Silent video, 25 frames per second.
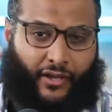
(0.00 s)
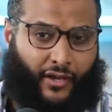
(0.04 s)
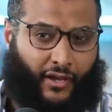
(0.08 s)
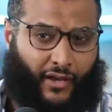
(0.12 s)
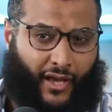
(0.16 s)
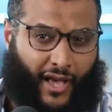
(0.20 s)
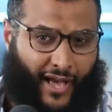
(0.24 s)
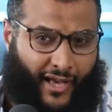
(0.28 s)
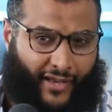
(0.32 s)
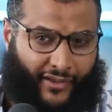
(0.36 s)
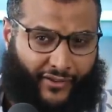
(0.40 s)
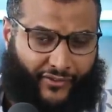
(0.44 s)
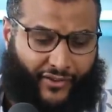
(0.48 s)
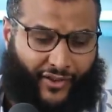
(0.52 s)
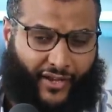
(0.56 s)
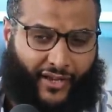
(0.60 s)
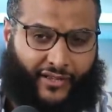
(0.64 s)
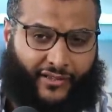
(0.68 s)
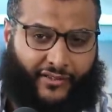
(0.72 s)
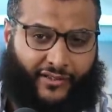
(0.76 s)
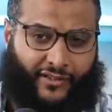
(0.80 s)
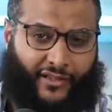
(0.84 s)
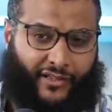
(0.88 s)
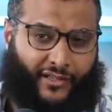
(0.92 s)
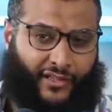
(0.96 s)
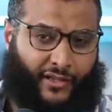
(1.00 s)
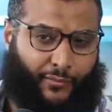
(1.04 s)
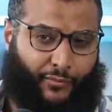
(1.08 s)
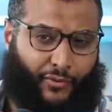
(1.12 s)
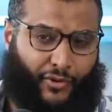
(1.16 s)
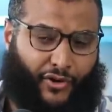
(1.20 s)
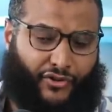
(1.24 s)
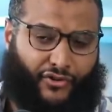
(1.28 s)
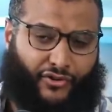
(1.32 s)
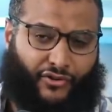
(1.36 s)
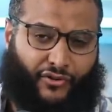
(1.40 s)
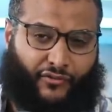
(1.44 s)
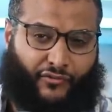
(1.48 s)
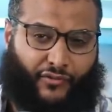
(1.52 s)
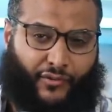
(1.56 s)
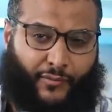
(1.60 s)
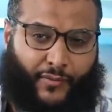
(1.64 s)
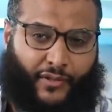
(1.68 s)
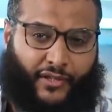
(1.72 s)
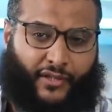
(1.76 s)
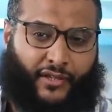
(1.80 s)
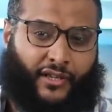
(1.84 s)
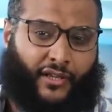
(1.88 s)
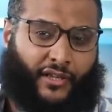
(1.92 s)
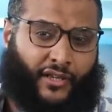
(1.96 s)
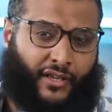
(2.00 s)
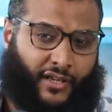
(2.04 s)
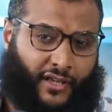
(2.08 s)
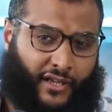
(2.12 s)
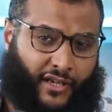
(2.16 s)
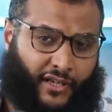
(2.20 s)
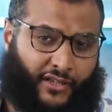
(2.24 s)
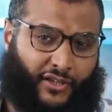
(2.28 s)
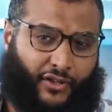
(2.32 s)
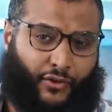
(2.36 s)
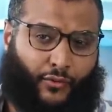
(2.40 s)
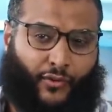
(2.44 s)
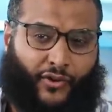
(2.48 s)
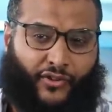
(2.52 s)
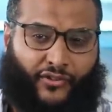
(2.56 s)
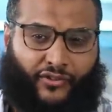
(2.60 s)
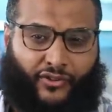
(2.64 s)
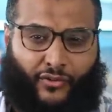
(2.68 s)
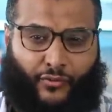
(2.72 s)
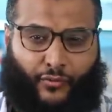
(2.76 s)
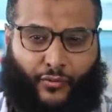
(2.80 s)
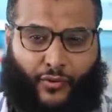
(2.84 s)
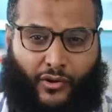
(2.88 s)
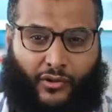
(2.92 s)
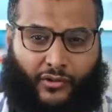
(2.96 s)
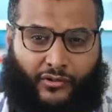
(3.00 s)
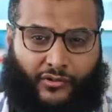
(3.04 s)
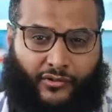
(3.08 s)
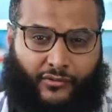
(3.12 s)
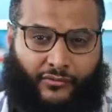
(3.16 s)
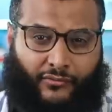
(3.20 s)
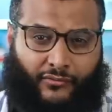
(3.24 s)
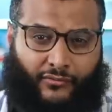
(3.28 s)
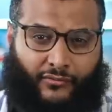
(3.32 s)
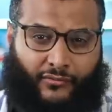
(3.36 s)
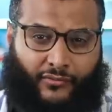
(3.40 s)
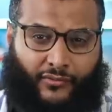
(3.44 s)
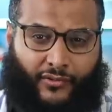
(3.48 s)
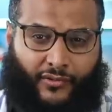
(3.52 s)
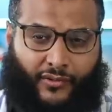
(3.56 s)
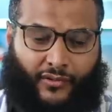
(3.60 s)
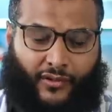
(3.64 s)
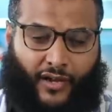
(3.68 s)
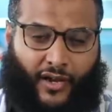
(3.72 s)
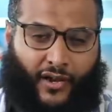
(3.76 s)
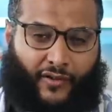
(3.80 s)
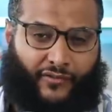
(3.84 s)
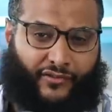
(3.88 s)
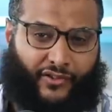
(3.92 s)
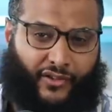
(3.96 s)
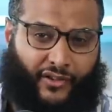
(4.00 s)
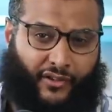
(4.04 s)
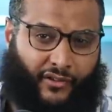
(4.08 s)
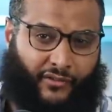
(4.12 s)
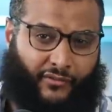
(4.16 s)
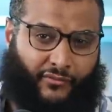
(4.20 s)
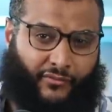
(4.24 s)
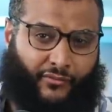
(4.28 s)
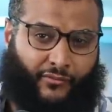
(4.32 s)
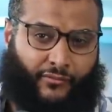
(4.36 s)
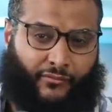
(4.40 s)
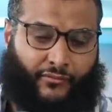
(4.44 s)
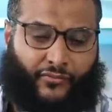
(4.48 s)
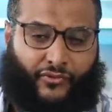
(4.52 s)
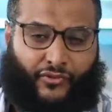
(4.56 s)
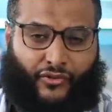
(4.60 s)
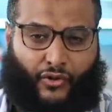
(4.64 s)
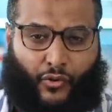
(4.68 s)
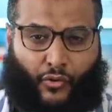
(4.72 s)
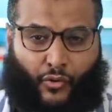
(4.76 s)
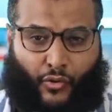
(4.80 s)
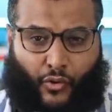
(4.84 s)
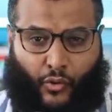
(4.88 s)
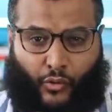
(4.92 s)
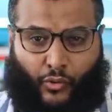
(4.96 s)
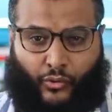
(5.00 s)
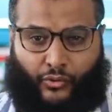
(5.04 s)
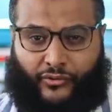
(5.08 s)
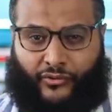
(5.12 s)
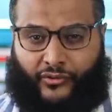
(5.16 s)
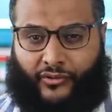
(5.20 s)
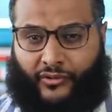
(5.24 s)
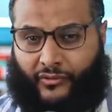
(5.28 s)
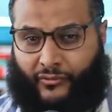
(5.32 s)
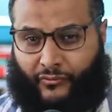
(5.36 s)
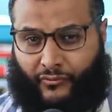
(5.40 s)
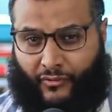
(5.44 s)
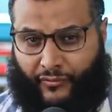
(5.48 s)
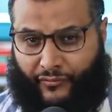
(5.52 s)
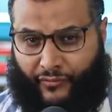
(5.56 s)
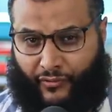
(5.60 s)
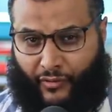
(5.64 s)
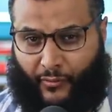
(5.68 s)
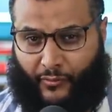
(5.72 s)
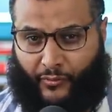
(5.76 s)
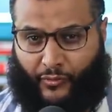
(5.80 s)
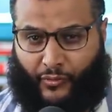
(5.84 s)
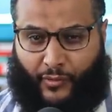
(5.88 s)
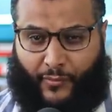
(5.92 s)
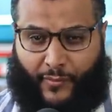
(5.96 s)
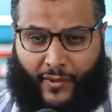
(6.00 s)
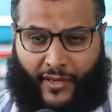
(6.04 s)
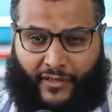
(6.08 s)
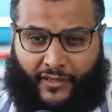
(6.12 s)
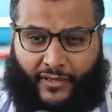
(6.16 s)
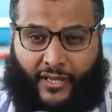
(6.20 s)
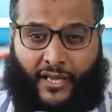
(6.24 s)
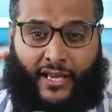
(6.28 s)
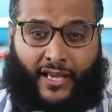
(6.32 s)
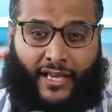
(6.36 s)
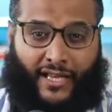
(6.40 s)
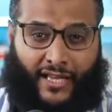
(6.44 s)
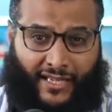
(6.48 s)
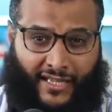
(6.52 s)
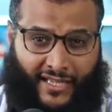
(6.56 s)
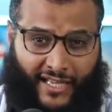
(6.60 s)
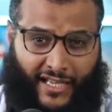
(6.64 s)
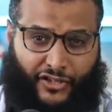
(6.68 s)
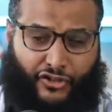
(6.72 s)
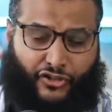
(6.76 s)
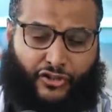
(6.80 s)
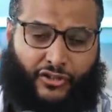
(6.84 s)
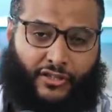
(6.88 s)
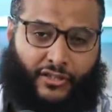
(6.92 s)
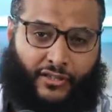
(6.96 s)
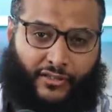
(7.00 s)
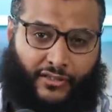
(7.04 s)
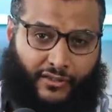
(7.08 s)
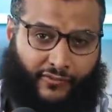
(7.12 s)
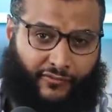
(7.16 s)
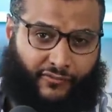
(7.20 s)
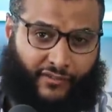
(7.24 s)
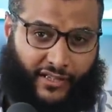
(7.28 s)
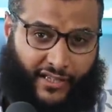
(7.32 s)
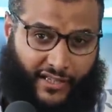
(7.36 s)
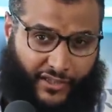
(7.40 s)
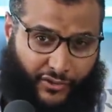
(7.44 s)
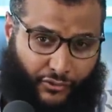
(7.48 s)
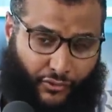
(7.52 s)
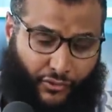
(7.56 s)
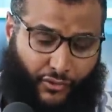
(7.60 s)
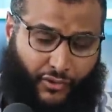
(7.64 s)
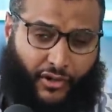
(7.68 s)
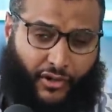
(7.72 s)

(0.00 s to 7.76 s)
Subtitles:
anxiety and depression of women in the Western world after so-called reforms were made legislatively in